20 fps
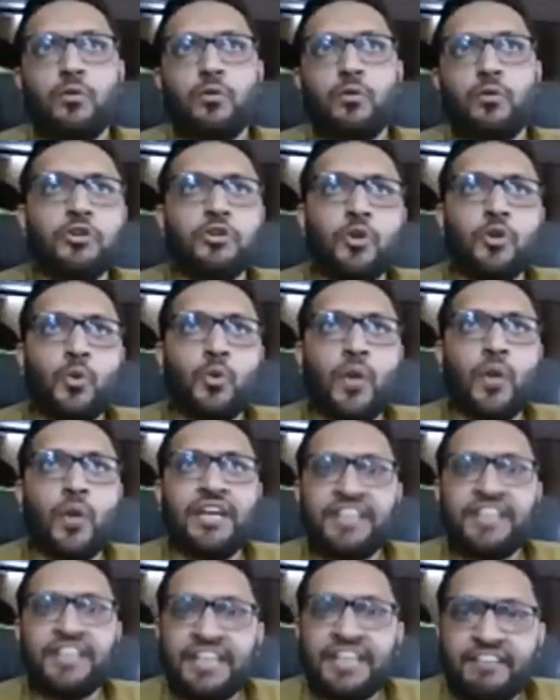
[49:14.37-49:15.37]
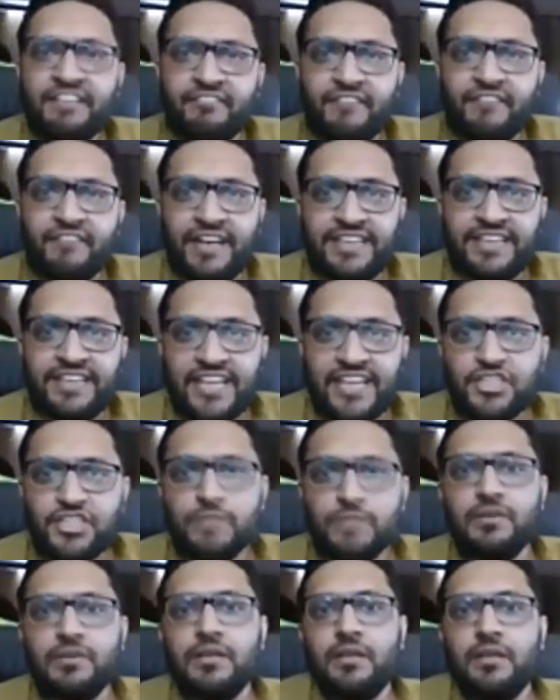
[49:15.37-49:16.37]
you know qualitative,
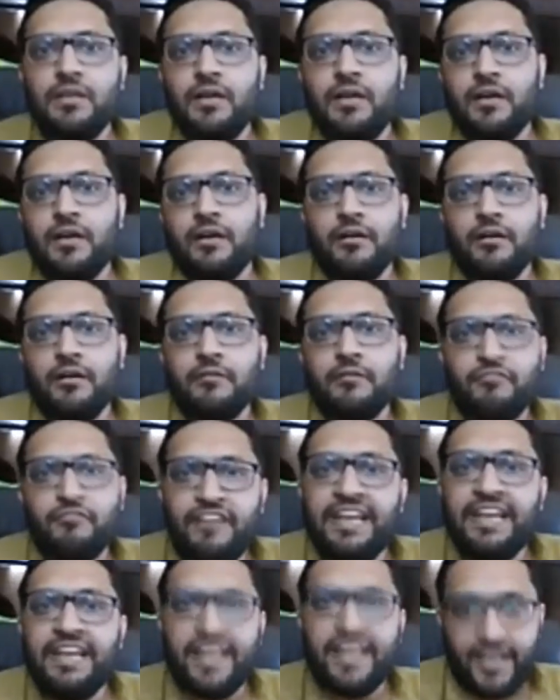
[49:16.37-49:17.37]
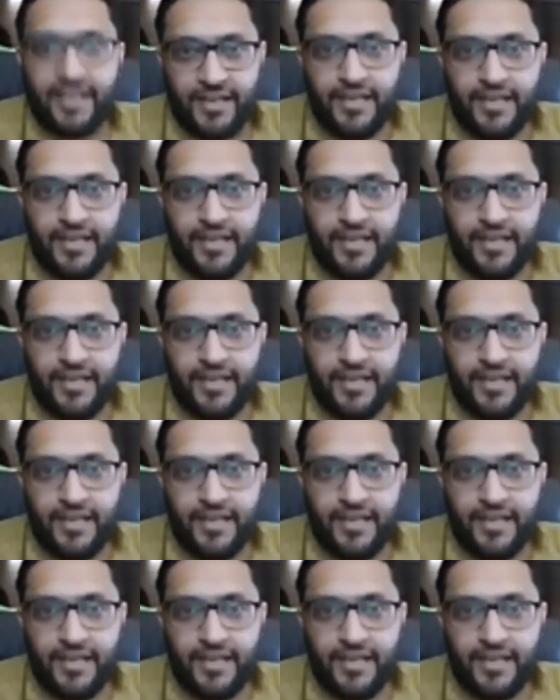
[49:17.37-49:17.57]
intangible uh, feeling.